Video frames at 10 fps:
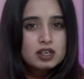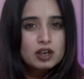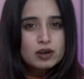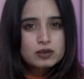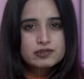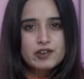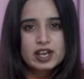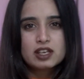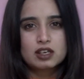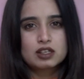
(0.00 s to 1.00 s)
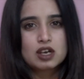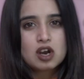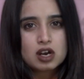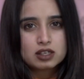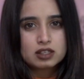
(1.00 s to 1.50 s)
who's finding it
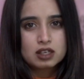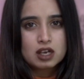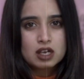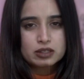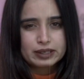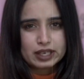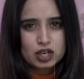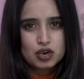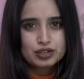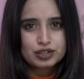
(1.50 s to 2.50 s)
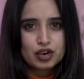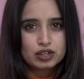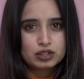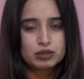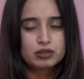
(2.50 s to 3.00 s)
hard to get hooked
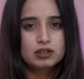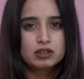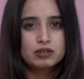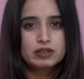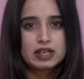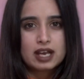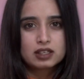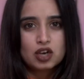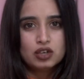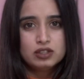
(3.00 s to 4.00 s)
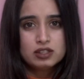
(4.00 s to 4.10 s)
onto React hooks?